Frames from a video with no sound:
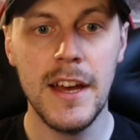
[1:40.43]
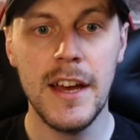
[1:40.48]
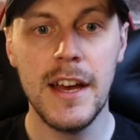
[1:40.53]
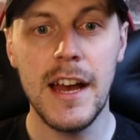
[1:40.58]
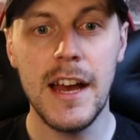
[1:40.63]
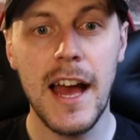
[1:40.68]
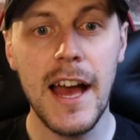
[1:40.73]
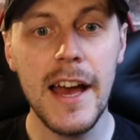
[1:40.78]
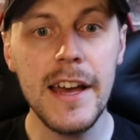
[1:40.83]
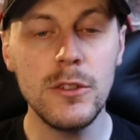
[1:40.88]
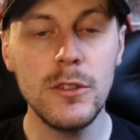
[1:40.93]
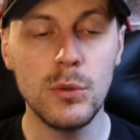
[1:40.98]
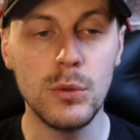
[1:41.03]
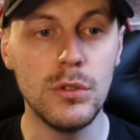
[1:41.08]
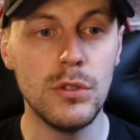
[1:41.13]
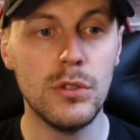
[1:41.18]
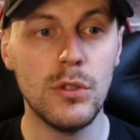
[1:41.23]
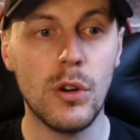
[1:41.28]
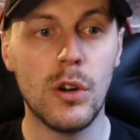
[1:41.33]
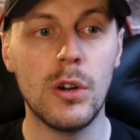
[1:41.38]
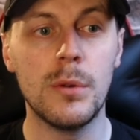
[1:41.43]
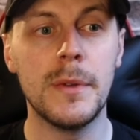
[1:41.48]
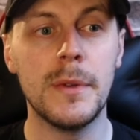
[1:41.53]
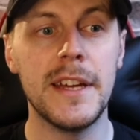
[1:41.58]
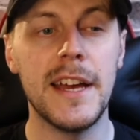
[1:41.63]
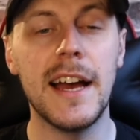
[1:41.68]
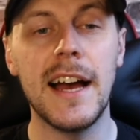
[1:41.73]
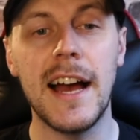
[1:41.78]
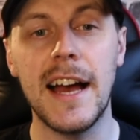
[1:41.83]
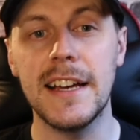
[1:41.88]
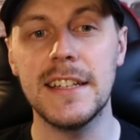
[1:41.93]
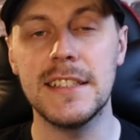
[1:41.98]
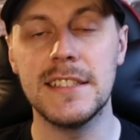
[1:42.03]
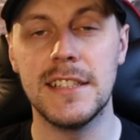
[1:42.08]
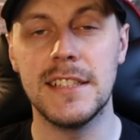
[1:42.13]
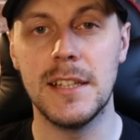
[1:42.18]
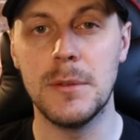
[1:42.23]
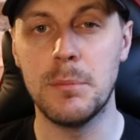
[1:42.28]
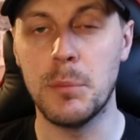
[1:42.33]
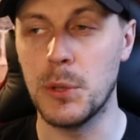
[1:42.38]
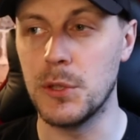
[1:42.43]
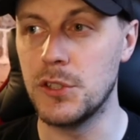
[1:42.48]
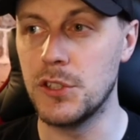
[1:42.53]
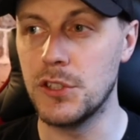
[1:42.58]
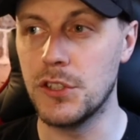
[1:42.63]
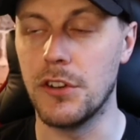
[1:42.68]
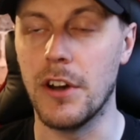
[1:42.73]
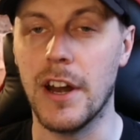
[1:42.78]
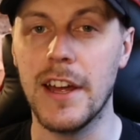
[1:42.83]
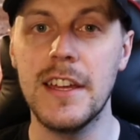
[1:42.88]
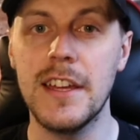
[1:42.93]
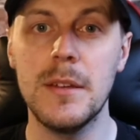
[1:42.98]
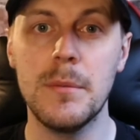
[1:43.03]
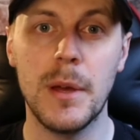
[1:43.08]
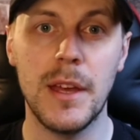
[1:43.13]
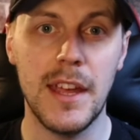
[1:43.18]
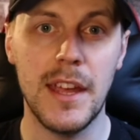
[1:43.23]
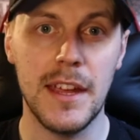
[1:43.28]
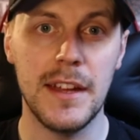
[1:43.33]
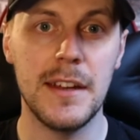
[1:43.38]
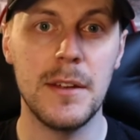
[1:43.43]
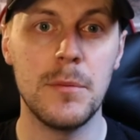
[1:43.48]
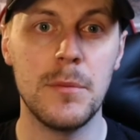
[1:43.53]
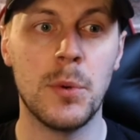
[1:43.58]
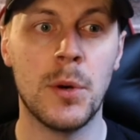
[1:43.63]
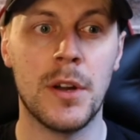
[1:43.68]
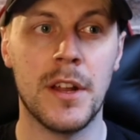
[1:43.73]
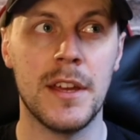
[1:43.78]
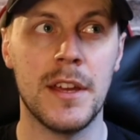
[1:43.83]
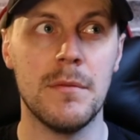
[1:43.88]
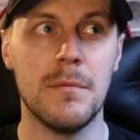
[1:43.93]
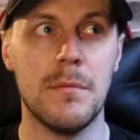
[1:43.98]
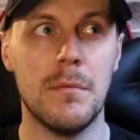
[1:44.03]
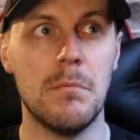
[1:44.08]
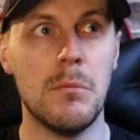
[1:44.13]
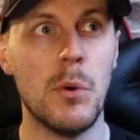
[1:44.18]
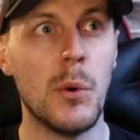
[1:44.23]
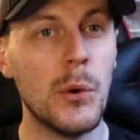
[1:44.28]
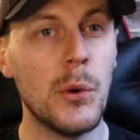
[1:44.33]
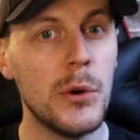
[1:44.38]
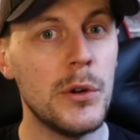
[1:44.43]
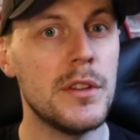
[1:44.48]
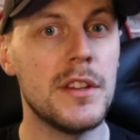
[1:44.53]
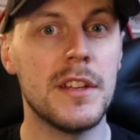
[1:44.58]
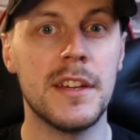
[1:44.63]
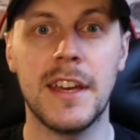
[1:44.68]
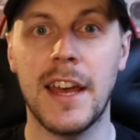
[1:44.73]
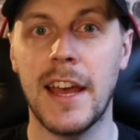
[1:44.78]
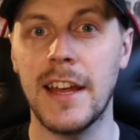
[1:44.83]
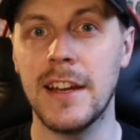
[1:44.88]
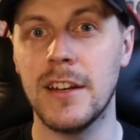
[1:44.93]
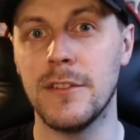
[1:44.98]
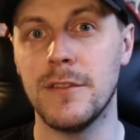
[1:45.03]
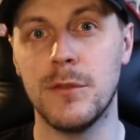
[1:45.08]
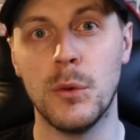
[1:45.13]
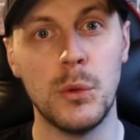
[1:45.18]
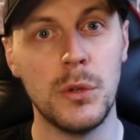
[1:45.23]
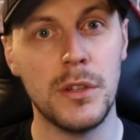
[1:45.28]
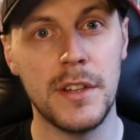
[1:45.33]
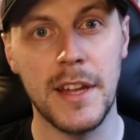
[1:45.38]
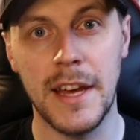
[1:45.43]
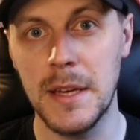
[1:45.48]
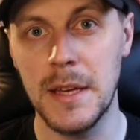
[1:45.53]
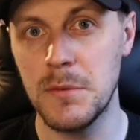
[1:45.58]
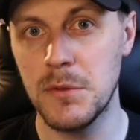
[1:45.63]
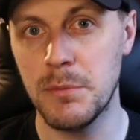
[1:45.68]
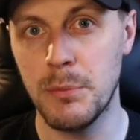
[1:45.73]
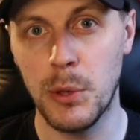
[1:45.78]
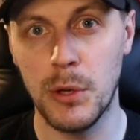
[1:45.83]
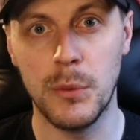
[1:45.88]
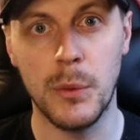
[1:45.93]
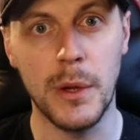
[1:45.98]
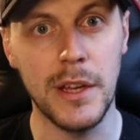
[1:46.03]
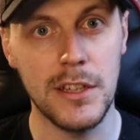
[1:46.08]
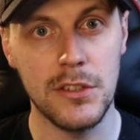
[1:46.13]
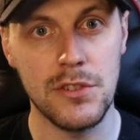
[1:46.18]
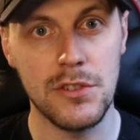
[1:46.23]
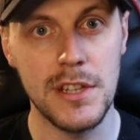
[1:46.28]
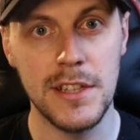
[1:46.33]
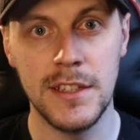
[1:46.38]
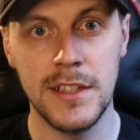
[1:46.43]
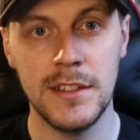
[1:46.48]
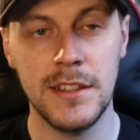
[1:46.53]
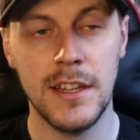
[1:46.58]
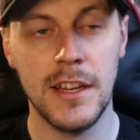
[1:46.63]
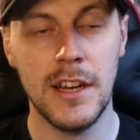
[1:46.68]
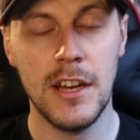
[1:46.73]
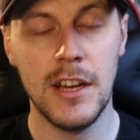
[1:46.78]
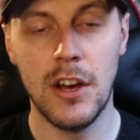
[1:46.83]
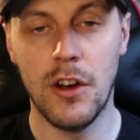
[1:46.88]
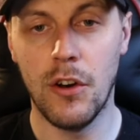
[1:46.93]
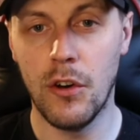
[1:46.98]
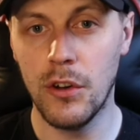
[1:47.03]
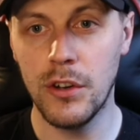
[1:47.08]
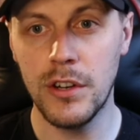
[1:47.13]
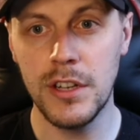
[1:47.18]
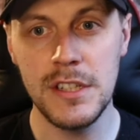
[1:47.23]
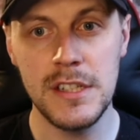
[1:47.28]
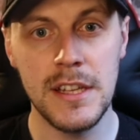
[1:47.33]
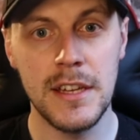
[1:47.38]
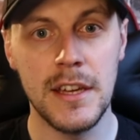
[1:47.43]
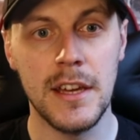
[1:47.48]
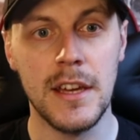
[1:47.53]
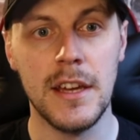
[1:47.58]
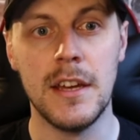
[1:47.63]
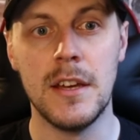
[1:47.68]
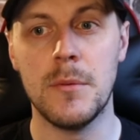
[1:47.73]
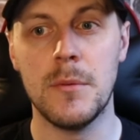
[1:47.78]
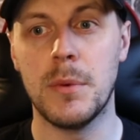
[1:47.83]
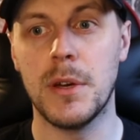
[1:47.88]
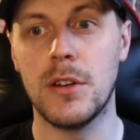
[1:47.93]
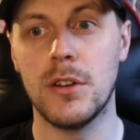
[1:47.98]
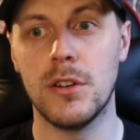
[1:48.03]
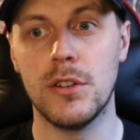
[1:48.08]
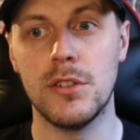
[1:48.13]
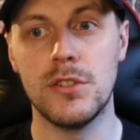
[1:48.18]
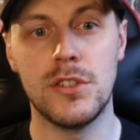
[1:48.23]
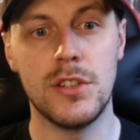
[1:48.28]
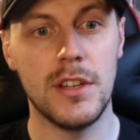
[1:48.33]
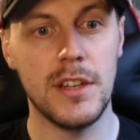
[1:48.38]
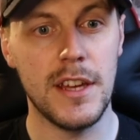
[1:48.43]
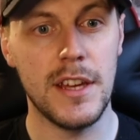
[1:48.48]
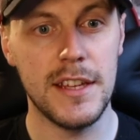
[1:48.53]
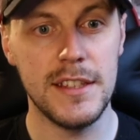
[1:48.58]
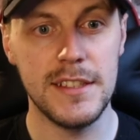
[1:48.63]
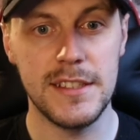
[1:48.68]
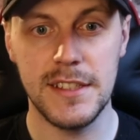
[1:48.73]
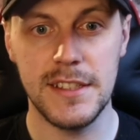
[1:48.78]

I don't normally actually prescribe anybody more than kind of 4 times per week training, honestly, because it's